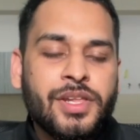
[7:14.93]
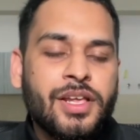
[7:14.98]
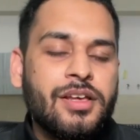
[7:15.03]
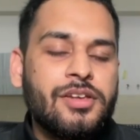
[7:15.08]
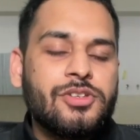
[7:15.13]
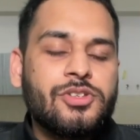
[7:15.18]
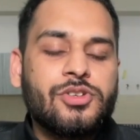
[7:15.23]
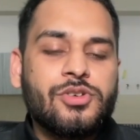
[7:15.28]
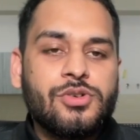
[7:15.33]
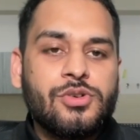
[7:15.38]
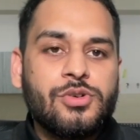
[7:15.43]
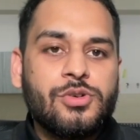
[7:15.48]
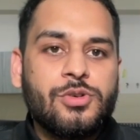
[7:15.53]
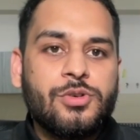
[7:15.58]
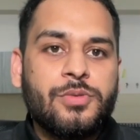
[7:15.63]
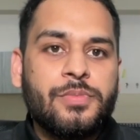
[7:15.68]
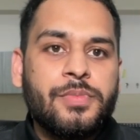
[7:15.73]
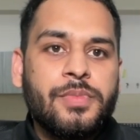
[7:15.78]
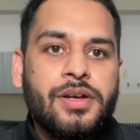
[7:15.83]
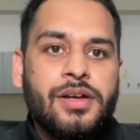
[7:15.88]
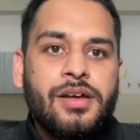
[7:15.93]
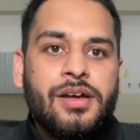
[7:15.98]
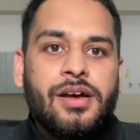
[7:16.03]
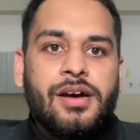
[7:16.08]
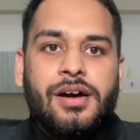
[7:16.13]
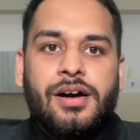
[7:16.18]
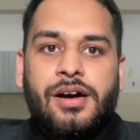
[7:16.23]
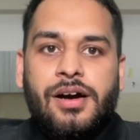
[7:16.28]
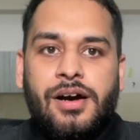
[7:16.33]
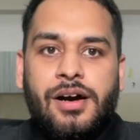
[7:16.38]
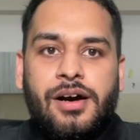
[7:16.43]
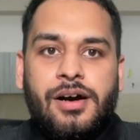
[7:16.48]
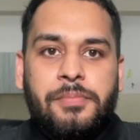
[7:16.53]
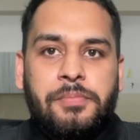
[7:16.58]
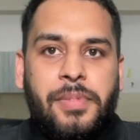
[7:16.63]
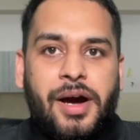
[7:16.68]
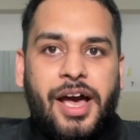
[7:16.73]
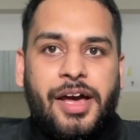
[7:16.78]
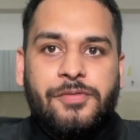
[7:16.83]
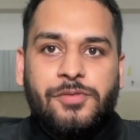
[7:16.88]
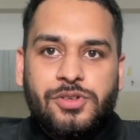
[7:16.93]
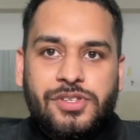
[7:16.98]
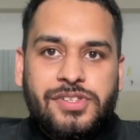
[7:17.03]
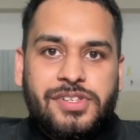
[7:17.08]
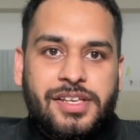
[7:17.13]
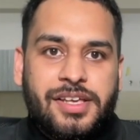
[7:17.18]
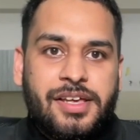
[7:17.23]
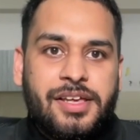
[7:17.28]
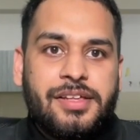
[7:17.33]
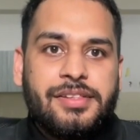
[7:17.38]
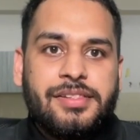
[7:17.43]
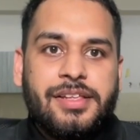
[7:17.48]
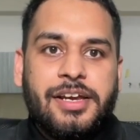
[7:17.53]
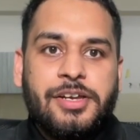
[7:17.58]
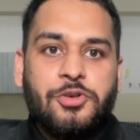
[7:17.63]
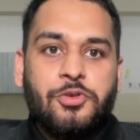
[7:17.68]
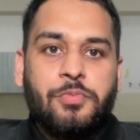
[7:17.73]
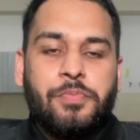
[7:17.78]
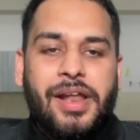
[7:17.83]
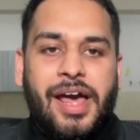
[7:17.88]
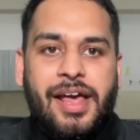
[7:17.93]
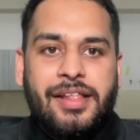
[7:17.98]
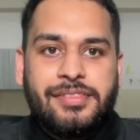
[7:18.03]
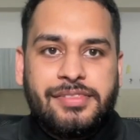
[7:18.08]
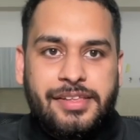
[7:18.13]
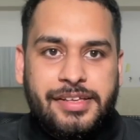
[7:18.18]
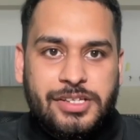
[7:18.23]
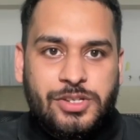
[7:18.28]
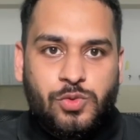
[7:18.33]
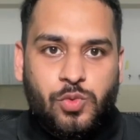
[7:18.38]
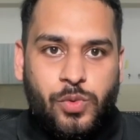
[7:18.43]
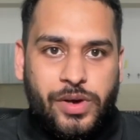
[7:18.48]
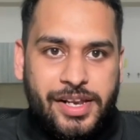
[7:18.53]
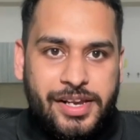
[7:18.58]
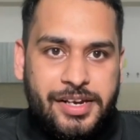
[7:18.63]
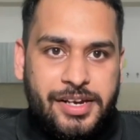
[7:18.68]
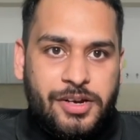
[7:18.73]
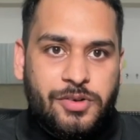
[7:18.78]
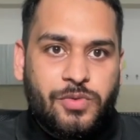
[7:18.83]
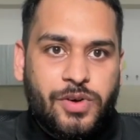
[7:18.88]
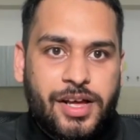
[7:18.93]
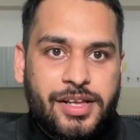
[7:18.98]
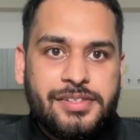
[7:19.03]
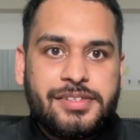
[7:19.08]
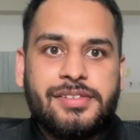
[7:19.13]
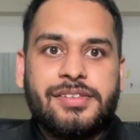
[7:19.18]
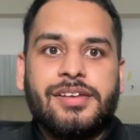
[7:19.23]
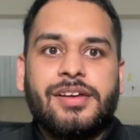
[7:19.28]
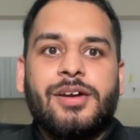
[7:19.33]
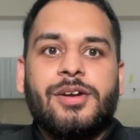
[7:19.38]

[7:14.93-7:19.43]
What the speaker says: So I would say that you plan things well in advance.